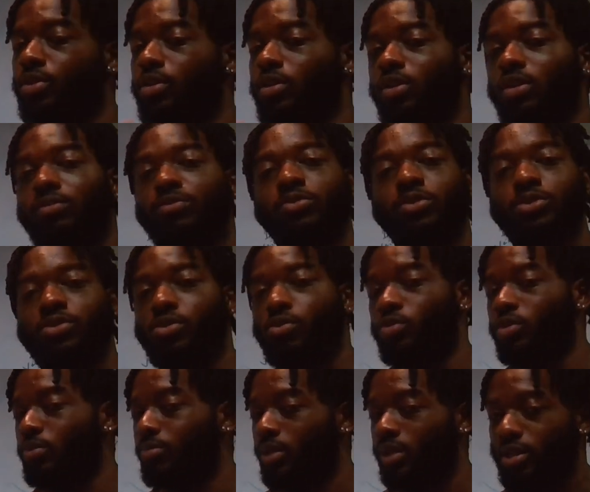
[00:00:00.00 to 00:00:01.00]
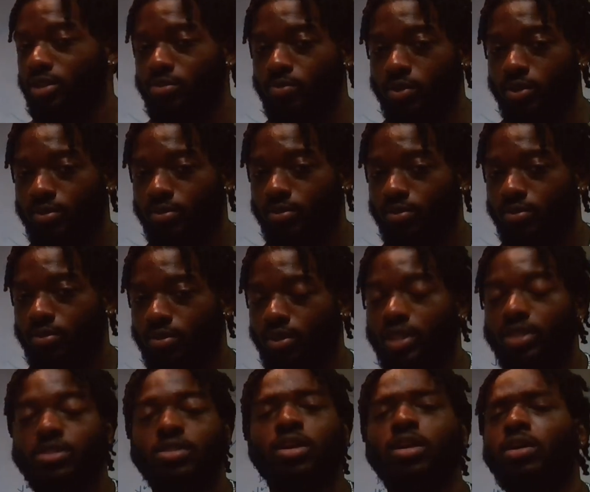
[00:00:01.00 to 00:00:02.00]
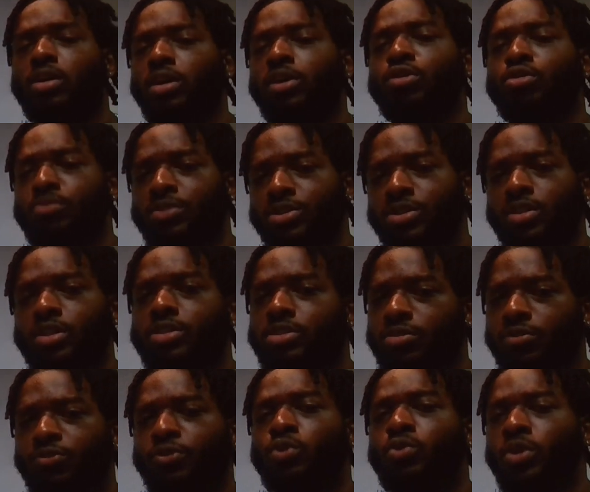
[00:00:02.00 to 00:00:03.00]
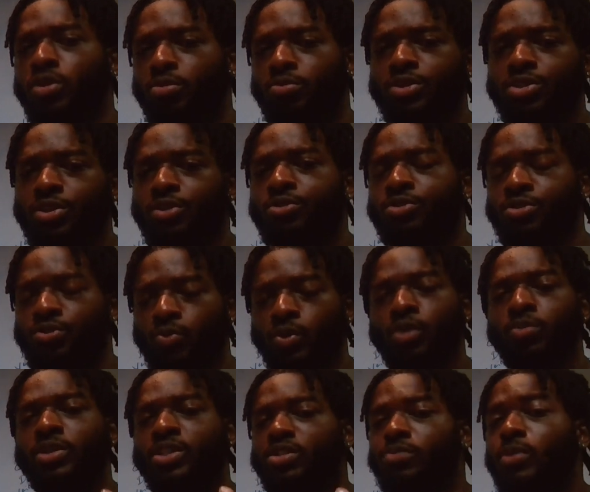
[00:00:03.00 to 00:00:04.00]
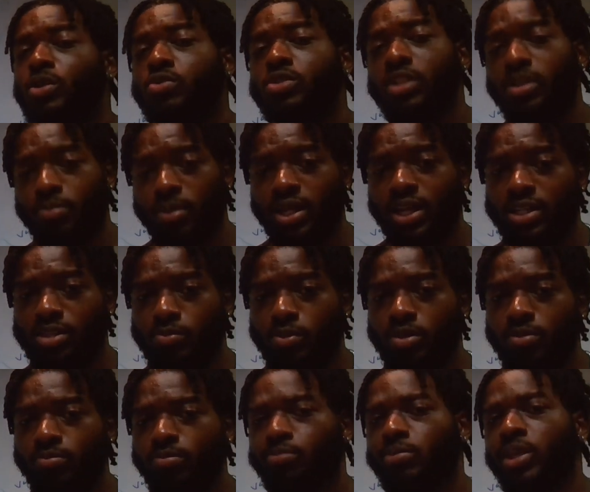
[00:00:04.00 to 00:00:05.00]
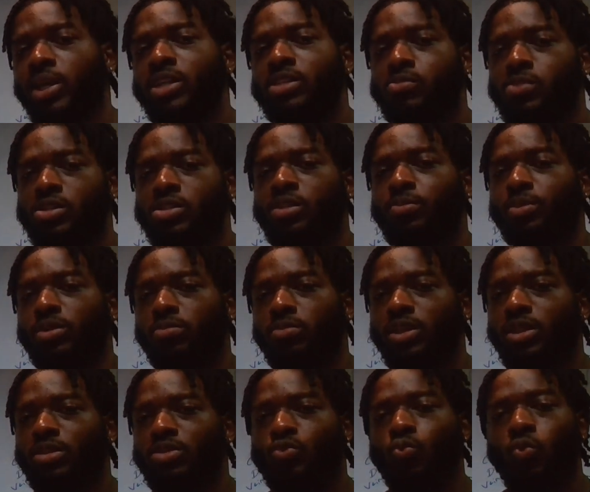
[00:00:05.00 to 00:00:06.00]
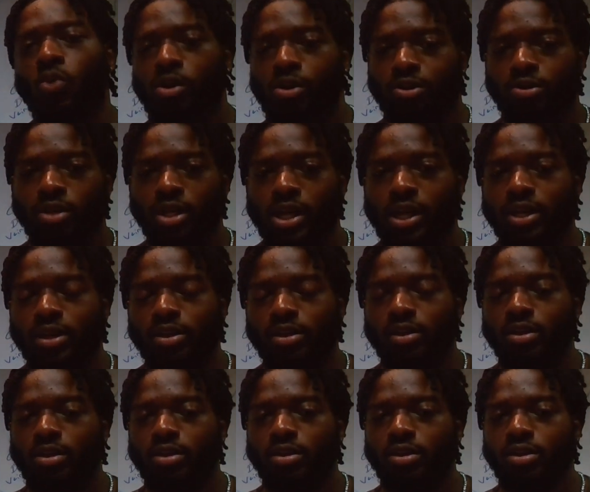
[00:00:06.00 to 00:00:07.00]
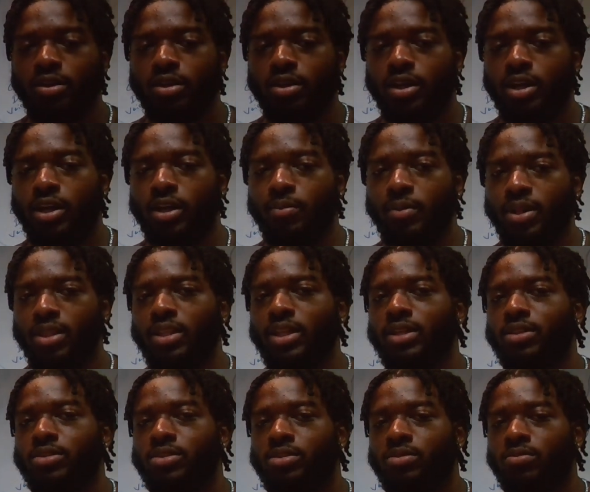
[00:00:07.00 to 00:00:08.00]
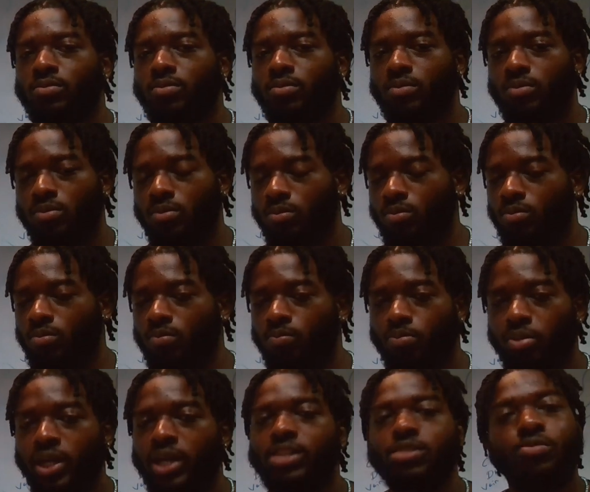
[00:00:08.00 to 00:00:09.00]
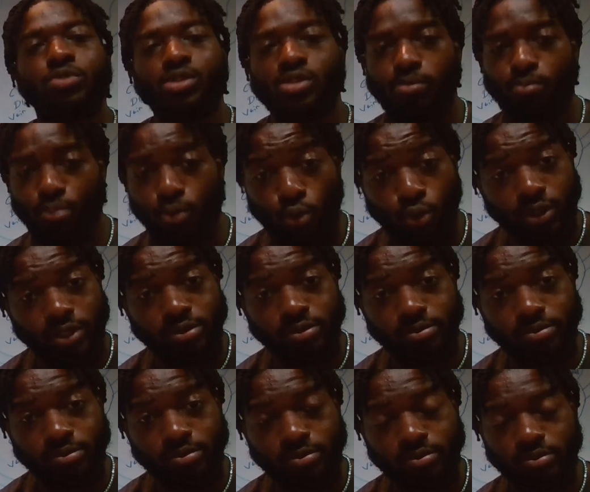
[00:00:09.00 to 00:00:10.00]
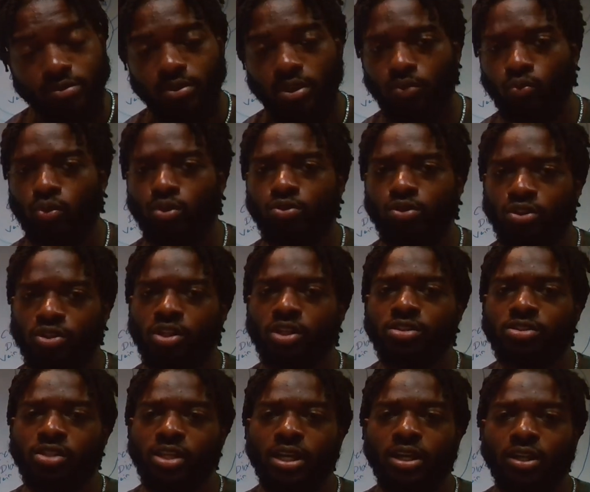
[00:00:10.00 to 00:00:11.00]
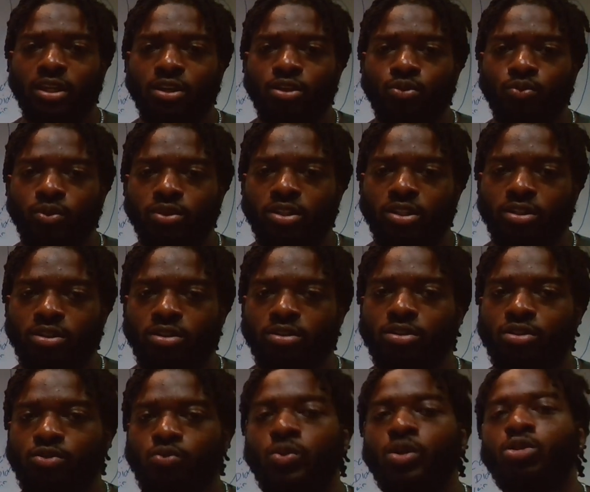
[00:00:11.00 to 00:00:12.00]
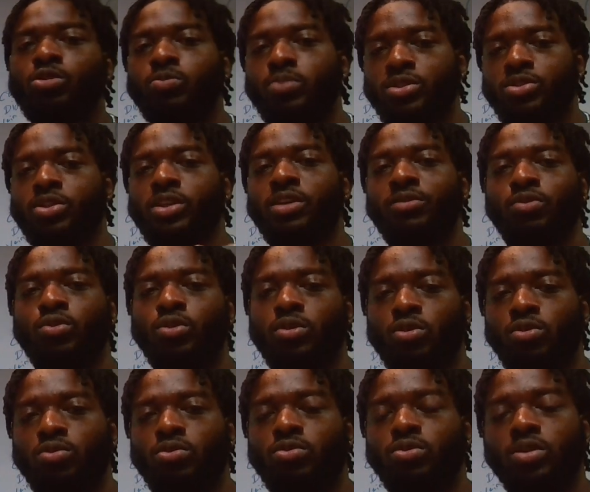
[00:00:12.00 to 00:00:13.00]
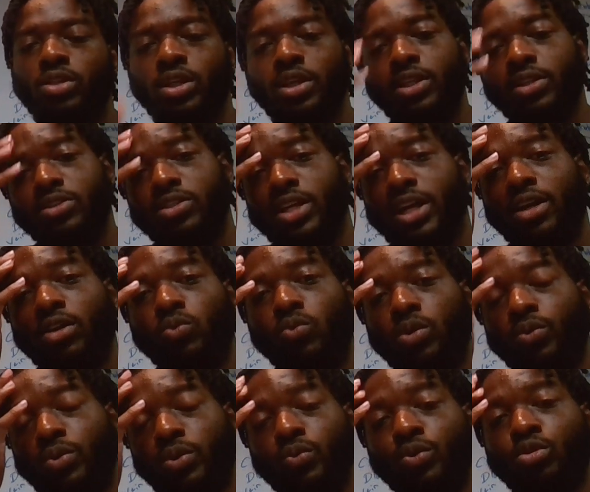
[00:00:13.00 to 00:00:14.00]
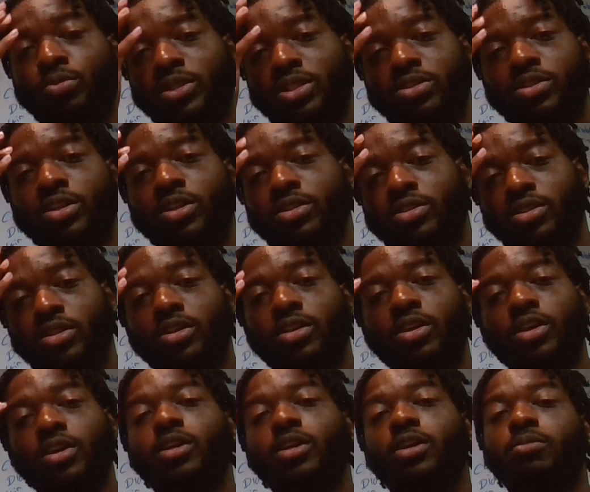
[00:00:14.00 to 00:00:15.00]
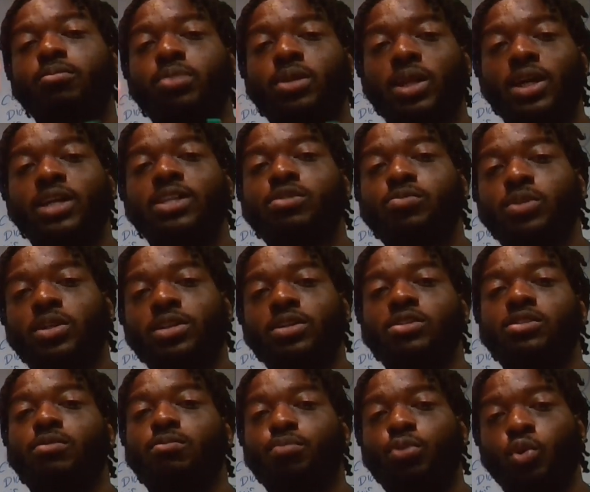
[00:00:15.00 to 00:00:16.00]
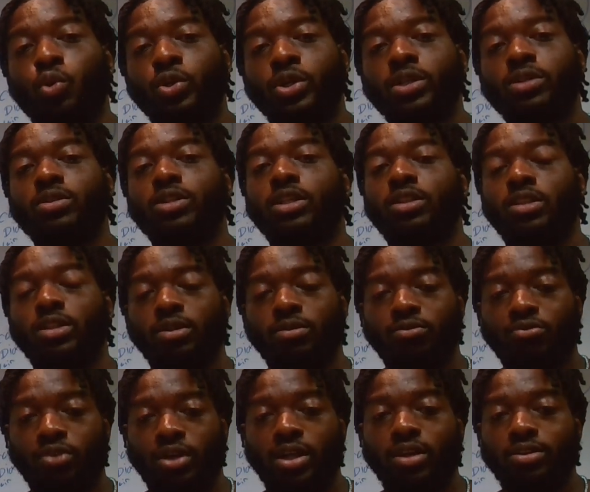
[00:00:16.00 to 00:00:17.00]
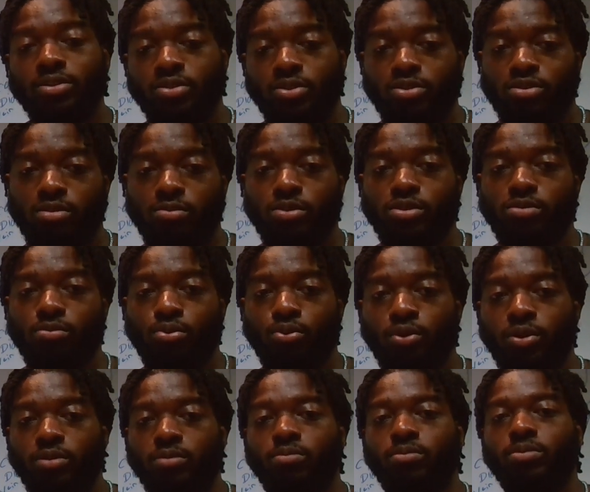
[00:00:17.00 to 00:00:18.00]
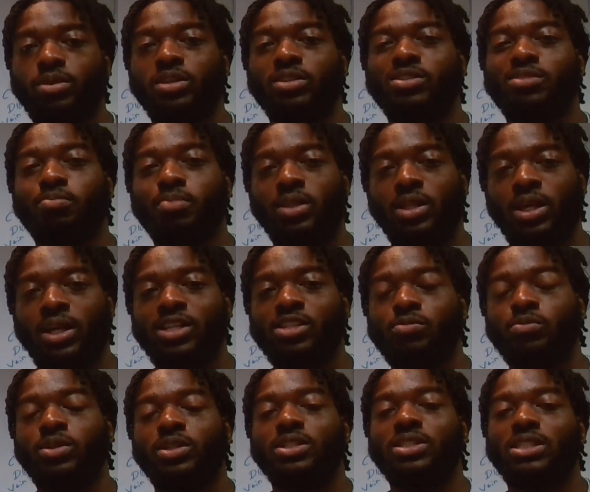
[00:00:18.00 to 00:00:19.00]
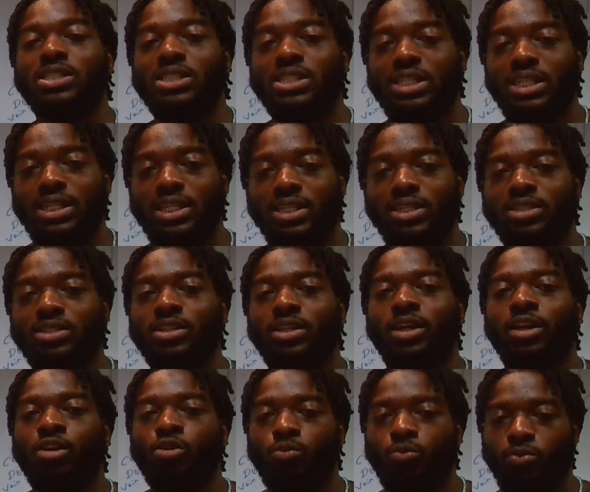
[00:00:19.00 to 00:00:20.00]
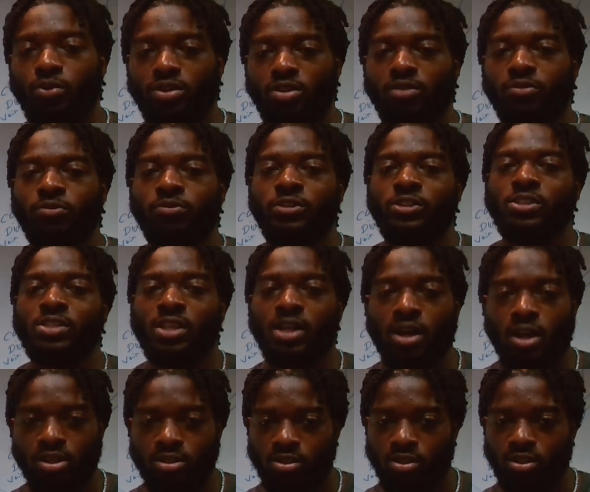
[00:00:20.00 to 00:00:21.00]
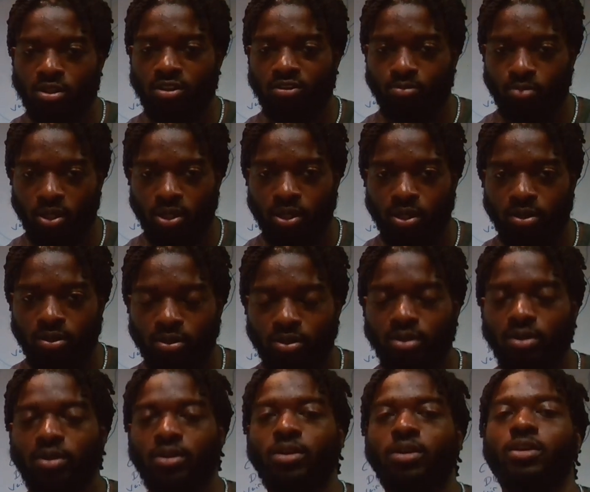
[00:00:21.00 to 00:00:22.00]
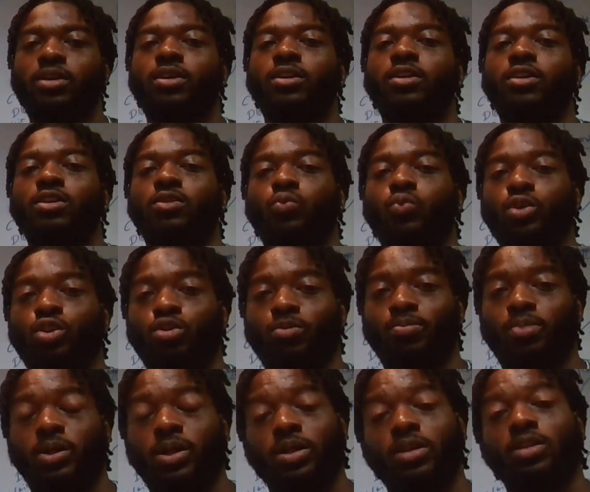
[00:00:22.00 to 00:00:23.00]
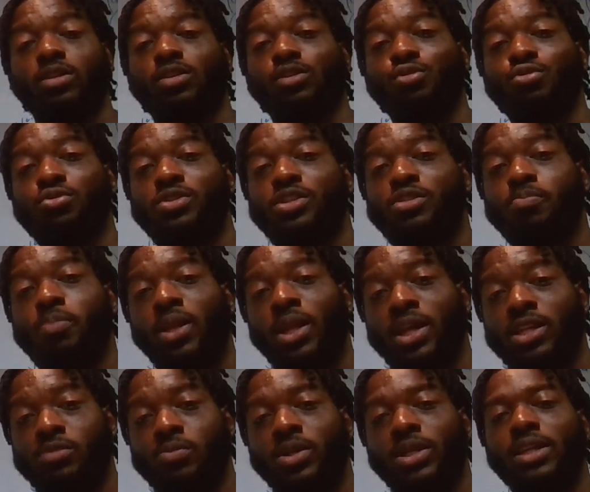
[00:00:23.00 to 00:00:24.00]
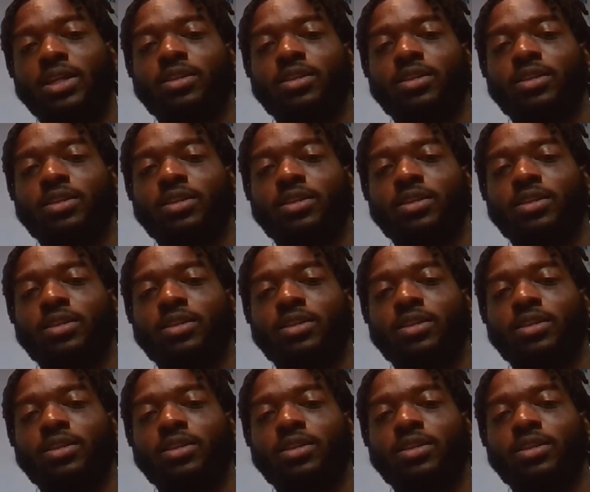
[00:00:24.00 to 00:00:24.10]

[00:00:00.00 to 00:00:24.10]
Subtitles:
Lymph is only plasma. It's a few other materials as well, but it's mostly plasma. Plasma simply means water-like, and plasma is important, and we'll discuss that later with the duct as well. But to give you a little insight on what we will be discussing, plasma is important, and the lymphatic system is important because plasma is needed to help with the viscosity of blood. When your blood loses plasma, it